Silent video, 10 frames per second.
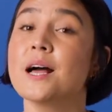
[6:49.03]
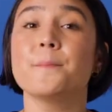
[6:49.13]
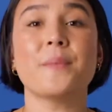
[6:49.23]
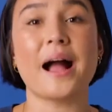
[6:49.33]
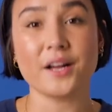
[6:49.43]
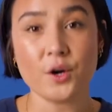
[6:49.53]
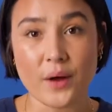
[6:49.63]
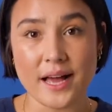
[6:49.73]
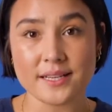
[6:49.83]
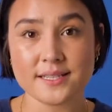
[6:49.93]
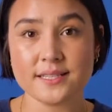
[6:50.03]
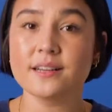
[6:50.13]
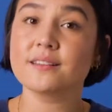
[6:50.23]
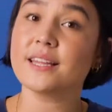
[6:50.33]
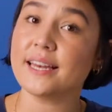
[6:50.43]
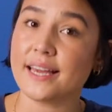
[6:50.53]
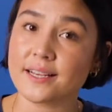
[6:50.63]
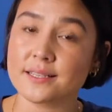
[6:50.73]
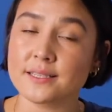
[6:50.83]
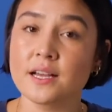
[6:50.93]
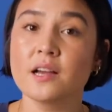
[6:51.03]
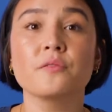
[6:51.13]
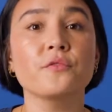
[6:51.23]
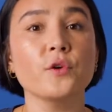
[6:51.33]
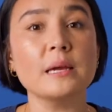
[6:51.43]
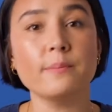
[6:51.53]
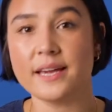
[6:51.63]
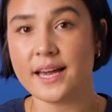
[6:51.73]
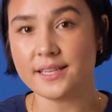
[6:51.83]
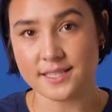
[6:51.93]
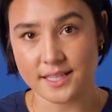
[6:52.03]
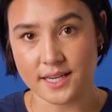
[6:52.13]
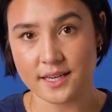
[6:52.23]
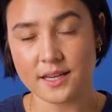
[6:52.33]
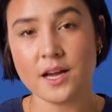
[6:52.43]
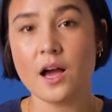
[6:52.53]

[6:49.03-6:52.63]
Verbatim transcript: Mac OS, Linux, FreeBSD,